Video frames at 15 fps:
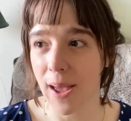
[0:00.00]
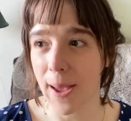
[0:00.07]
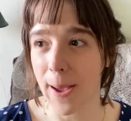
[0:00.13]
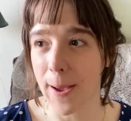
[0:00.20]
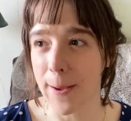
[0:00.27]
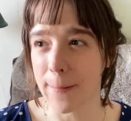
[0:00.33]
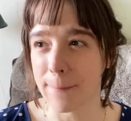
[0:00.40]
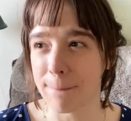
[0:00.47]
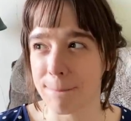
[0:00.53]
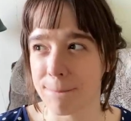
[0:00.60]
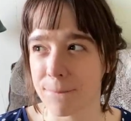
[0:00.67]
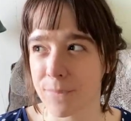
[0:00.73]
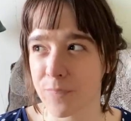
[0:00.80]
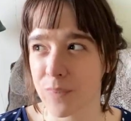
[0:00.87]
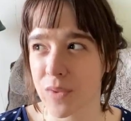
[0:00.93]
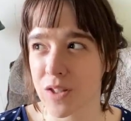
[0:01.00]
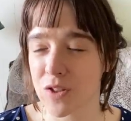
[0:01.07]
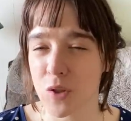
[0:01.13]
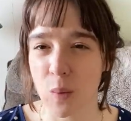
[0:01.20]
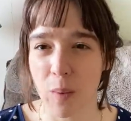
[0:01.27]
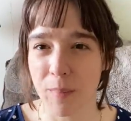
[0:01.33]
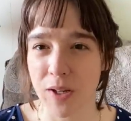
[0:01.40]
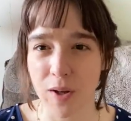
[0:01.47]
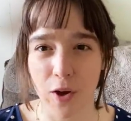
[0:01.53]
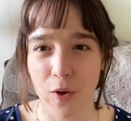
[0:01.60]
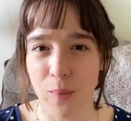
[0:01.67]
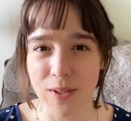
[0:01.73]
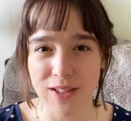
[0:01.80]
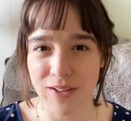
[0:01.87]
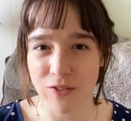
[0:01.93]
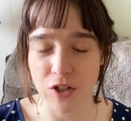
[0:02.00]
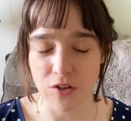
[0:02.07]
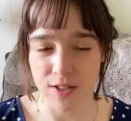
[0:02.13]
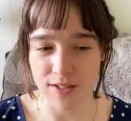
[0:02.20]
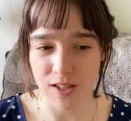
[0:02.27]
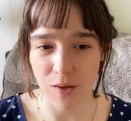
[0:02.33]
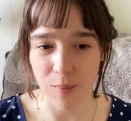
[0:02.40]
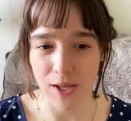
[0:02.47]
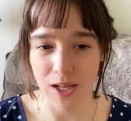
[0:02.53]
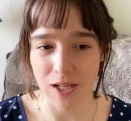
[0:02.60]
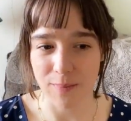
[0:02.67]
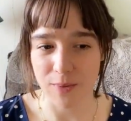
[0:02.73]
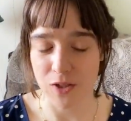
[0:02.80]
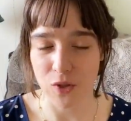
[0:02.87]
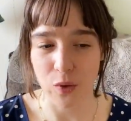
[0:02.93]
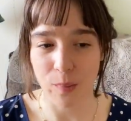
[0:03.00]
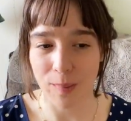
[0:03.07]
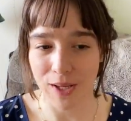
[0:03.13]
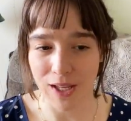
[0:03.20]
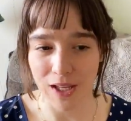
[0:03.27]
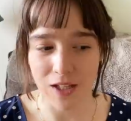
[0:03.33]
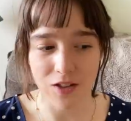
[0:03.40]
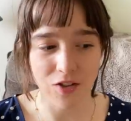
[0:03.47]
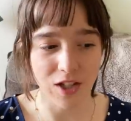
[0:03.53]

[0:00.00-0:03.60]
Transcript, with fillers: Um, so women always have to dress that way, I'm assuming.